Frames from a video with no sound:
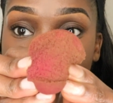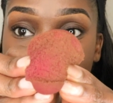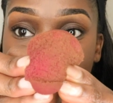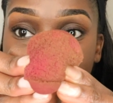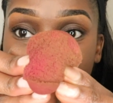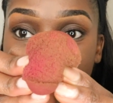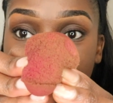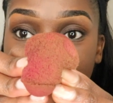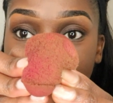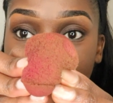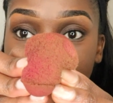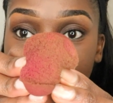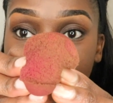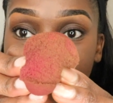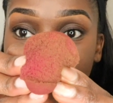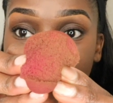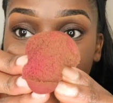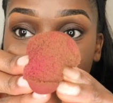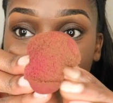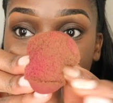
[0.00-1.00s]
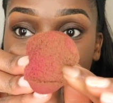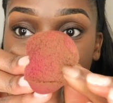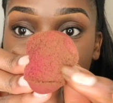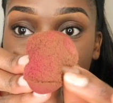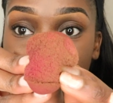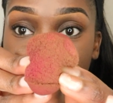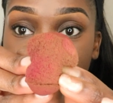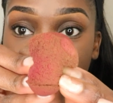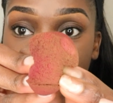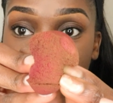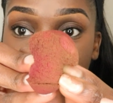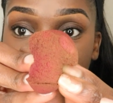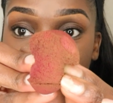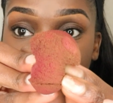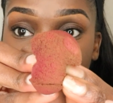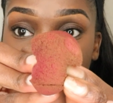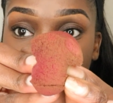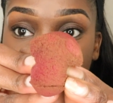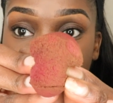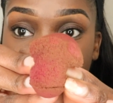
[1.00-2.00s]
as I can, but
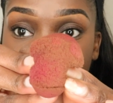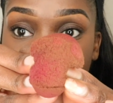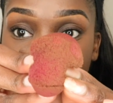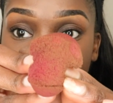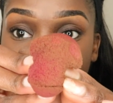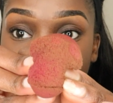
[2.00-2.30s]
do you see